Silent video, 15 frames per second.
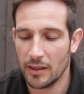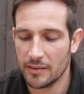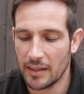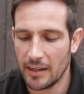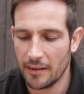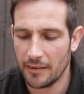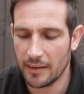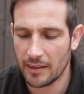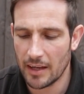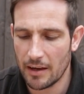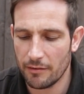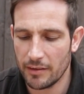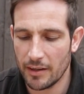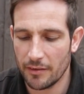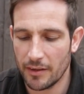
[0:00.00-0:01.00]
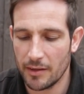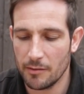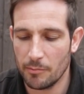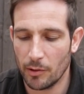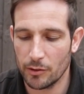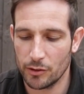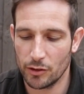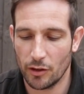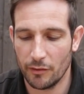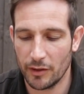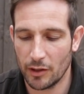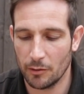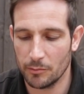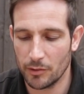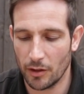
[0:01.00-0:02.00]
as anything heavier than Bon
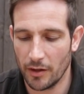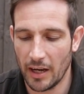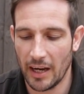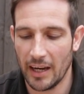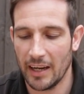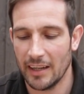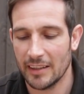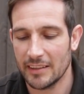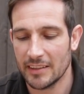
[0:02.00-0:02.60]
Jovi comes on. Haha.